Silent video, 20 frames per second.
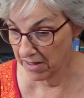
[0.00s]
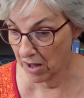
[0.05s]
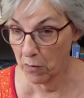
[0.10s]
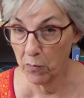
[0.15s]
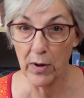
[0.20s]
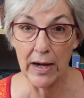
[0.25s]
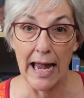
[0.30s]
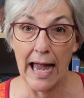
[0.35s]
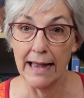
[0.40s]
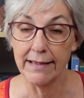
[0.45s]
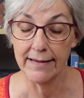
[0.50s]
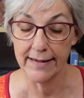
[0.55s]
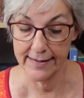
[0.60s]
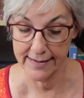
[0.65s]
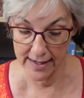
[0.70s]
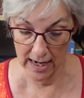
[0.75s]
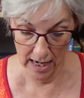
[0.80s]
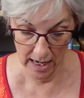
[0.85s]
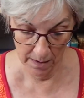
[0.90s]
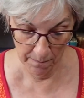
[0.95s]
we had the
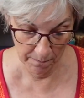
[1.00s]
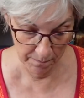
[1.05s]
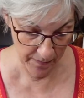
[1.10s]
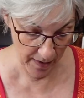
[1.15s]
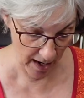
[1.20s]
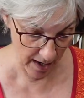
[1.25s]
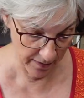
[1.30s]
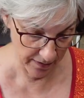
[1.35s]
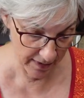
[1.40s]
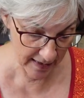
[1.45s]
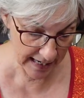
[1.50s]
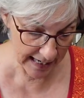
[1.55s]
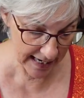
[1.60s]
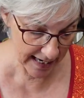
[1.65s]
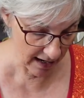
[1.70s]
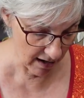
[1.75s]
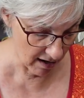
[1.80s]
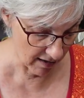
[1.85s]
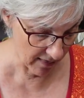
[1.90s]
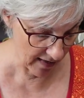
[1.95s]
same
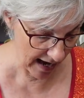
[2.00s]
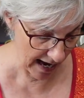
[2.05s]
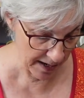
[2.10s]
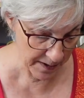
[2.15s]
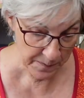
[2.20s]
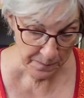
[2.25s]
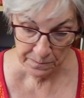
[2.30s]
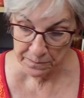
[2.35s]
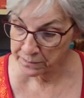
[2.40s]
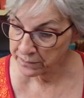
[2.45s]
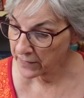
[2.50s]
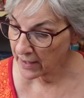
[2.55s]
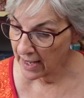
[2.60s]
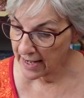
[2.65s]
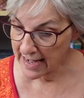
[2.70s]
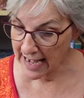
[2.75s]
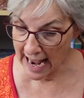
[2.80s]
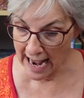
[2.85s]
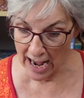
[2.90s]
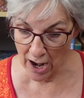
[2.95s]
thinking on that.
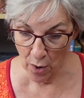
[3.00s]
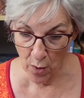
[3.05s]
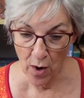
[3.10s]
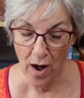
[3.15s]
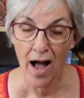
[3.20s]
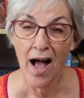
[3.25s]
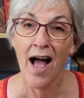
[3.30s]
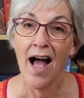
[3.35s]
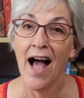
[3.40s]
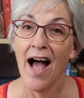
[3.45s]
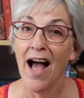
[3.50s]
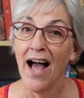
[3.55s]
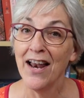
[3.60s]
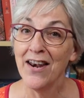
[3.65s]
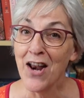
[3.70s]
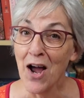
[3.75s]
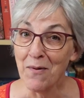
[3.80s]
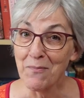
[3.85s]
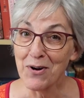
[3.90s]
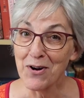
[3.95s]
Now, a
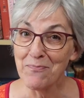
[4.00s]
number